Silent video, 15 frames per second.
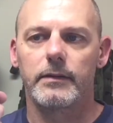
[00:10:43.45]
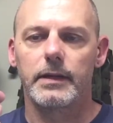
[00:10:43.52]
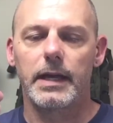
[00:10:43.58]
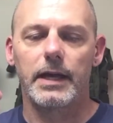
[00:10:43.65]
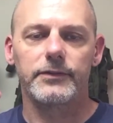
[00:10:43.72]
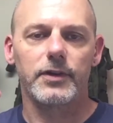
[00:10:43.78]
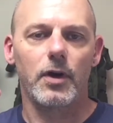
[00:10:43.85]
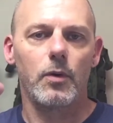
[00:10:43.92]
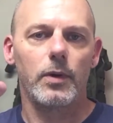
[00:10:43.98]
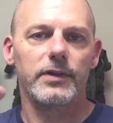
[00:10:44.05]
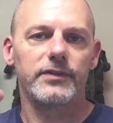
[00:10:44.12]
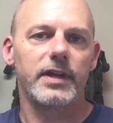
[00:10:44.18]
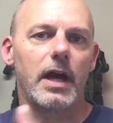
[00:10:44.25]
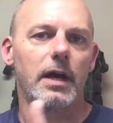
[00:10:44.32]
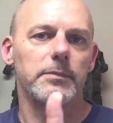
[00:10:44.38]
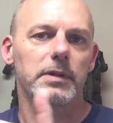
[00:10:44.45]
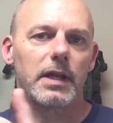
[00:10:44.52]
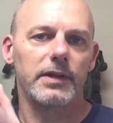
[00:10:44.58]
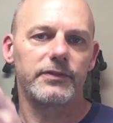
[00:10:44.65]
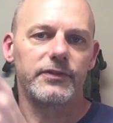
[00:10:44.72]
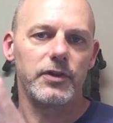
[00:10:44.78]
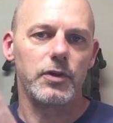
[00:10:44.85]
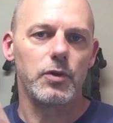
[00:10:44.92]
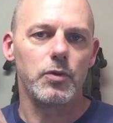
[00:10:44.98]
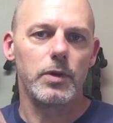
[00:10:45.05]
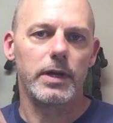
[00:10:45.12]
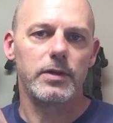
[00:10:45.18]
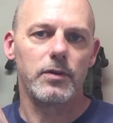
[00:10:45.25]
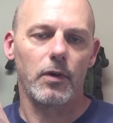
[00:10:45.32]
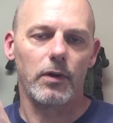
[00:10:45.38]
As always, God bless you
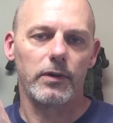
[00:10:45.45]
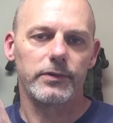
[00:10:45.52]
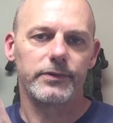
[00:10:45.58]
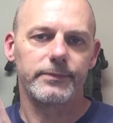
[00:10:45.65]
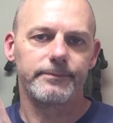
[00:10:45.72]
and yours.